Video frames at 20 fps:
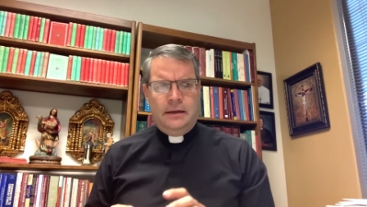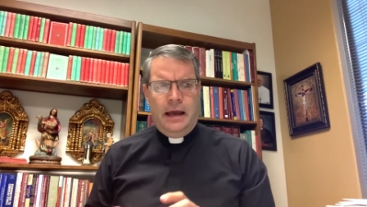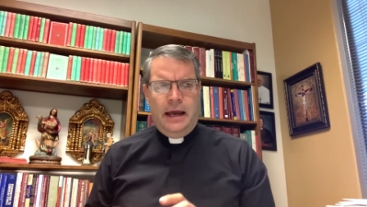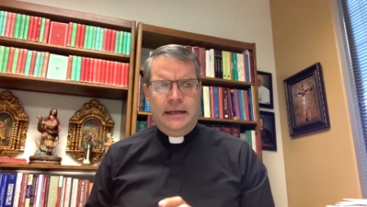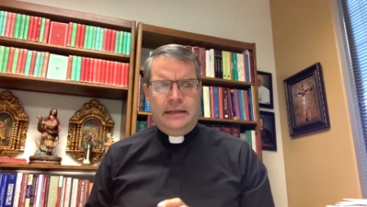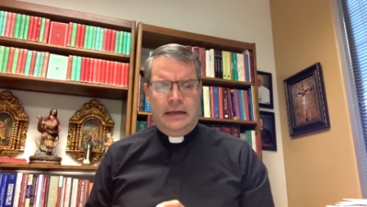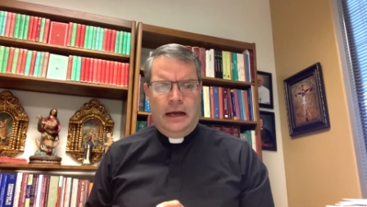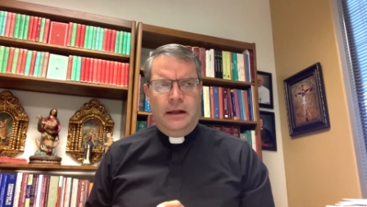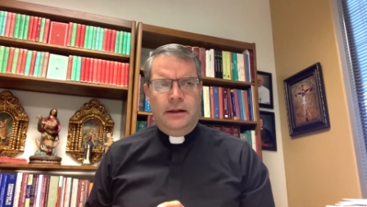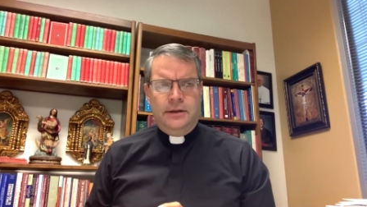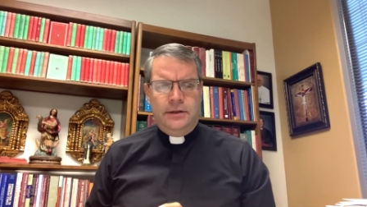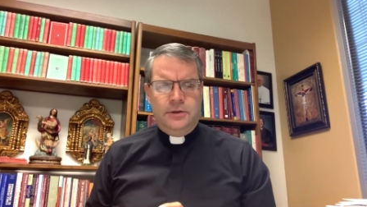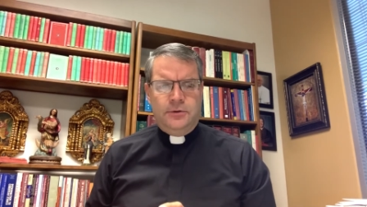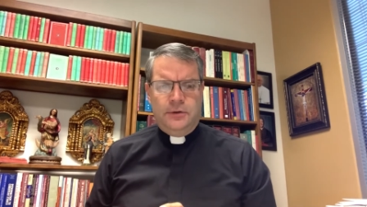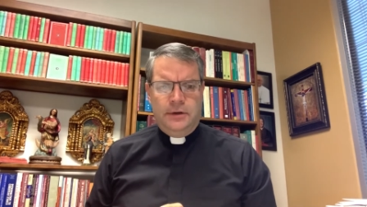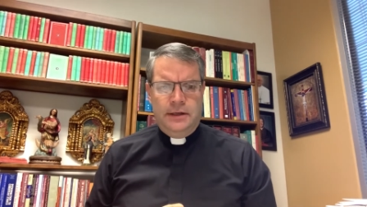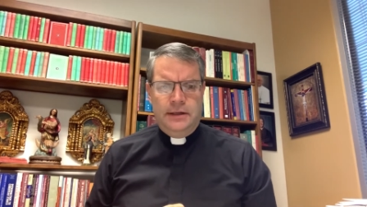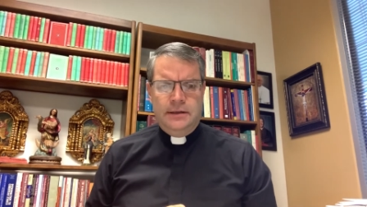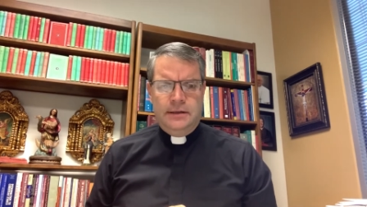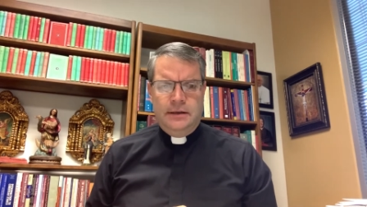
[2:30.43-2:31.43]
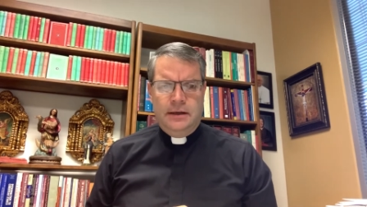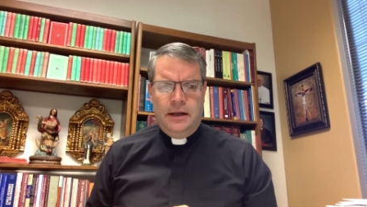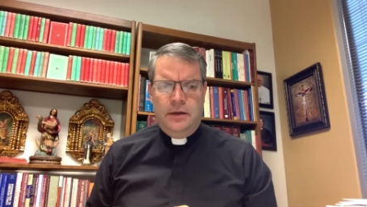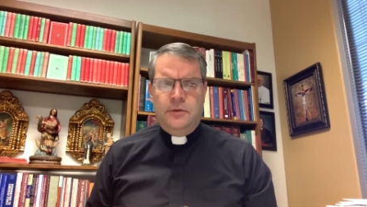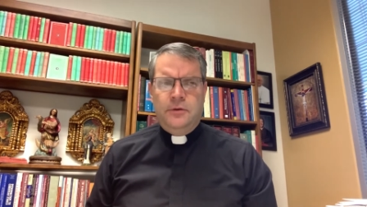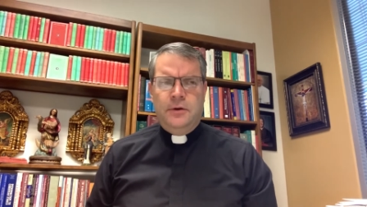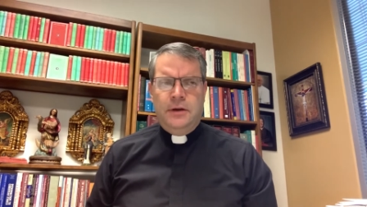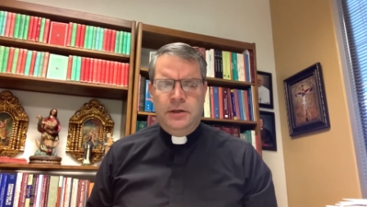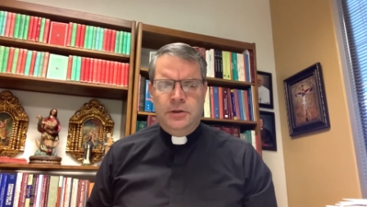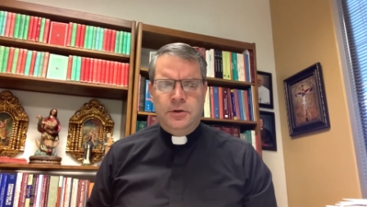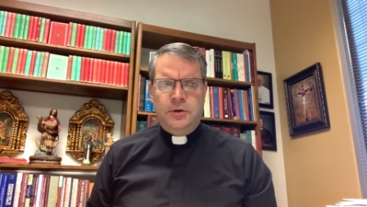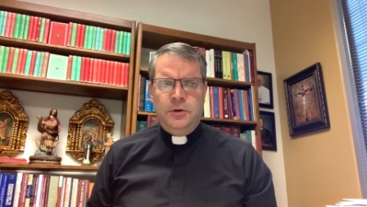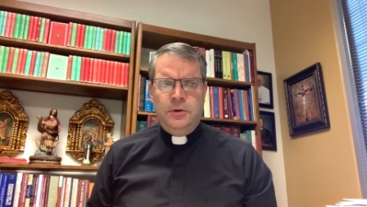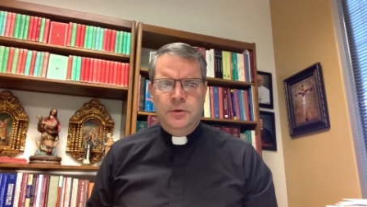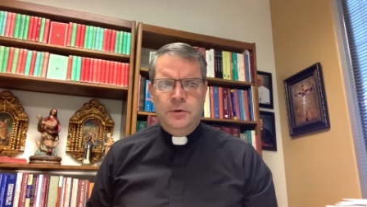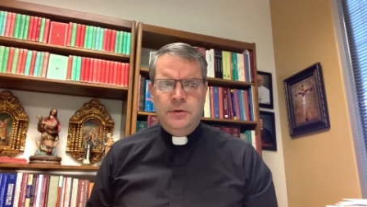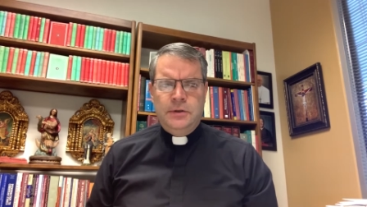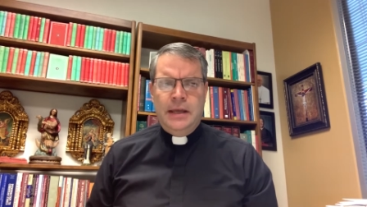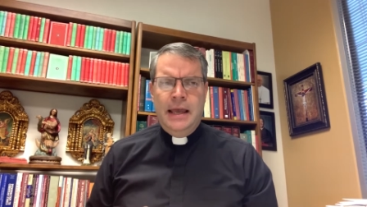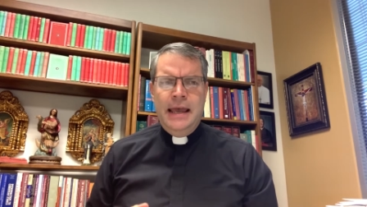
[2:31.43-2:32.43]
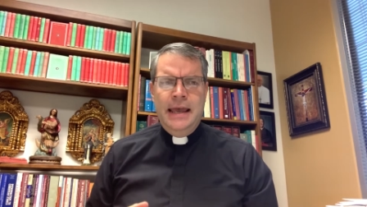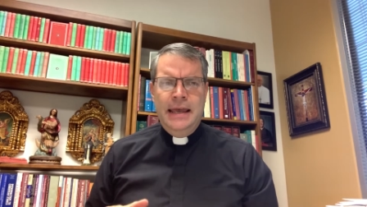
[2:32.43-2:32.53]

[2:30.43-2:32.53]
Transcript: idolatries and other issues,